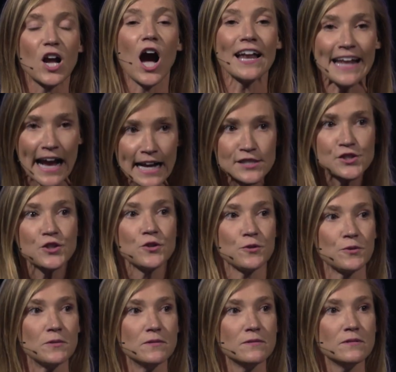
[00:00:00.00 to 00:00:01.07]
God has
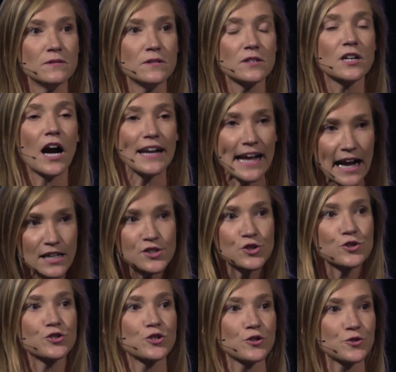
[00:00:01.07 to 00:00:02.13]
you. God
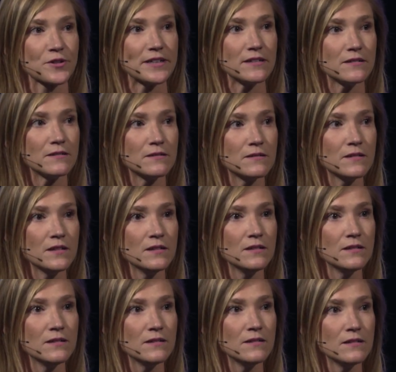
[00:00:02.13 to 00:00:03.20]
has your children.
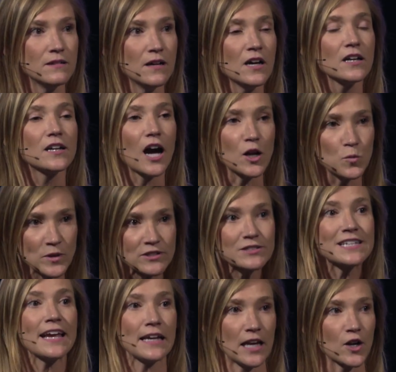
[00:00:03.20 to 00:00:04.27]
God
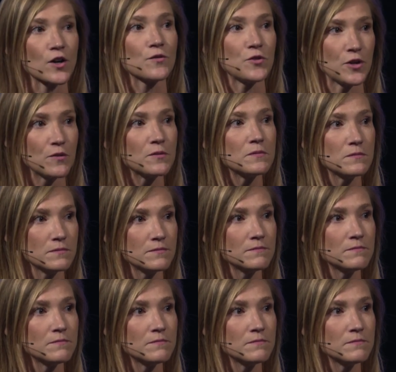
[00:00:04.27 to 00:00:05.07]
will take care of you.